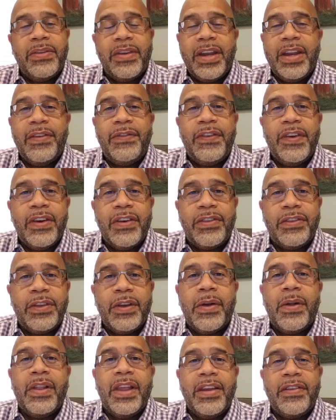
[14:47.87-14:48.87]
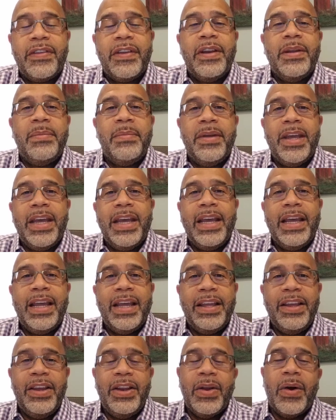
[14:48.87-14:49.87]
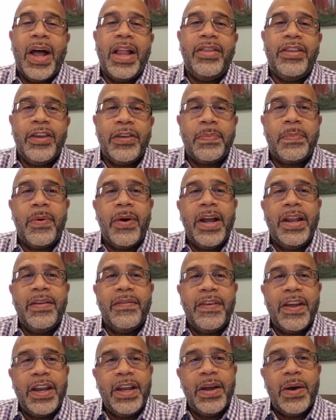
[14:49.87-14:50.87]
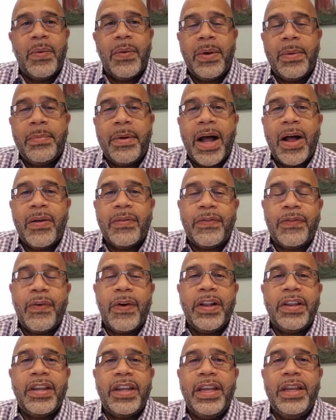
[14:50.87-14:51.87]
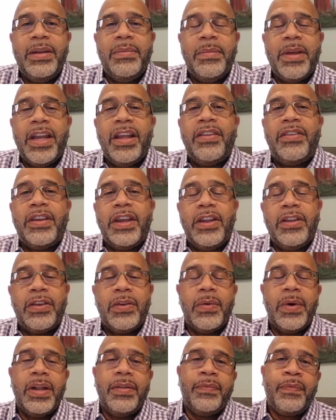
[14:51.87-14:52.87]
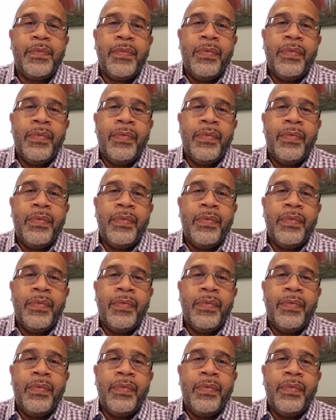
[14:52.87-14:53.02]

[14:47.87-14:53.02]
And if you're still listening to me, at this point in the video, we're about 14 minutes into it.